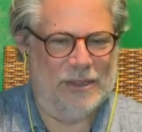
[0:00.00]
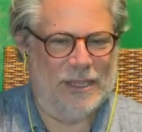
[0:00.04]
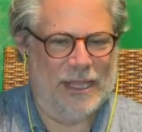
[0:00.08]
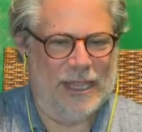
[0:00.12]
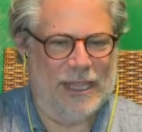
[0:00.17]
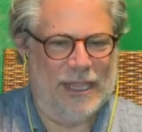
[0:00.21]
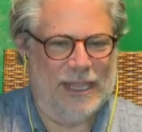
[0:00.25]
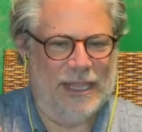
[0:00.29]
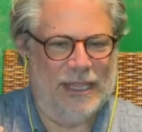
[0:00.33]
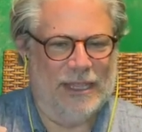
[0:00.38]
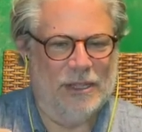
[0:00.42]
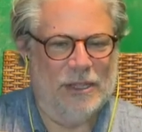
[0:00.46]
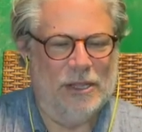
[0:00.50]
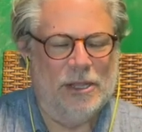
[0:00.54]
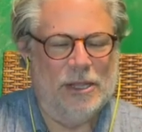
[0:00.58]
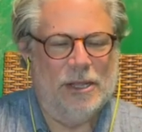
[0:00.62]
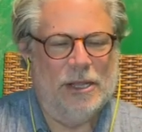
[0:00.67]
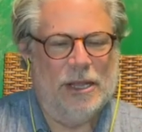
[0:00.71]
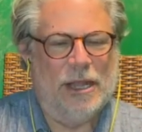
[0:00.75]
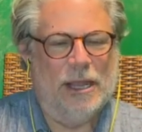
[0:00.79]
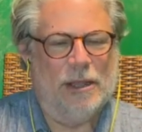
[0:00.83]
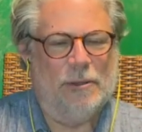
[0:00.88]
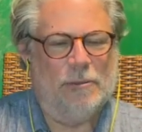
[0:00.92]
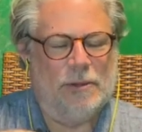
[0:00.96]

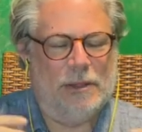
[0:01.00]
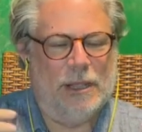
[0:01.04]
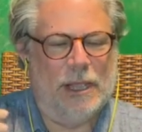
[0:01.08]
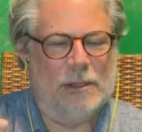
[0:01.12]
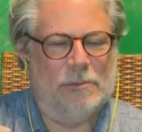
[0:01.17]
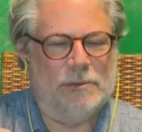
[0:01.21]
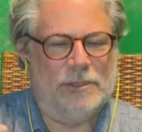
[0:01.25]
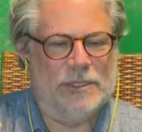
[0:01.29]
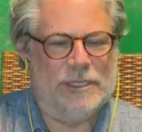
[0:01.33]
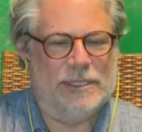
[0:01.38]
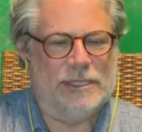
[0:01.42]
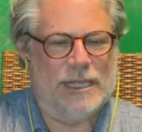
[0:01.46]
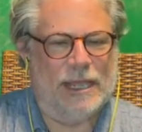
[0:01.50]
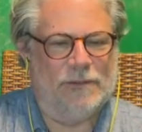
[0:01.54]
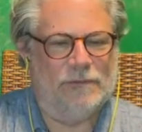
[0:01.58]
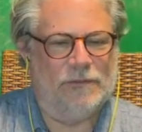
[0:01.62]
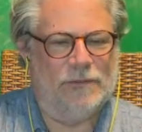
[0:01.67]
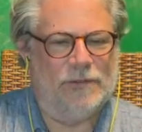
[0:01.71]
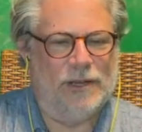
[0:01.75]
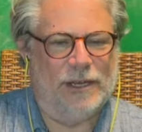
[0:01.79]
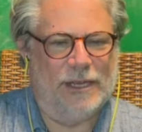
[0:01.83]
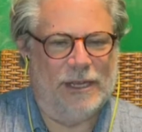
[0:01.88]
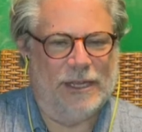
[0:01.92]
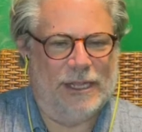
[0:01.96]
It was
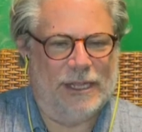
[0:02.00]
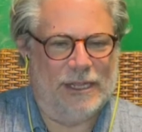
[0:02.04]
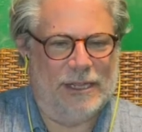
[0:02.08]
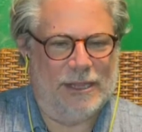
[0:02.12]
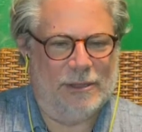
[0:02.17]
definitely,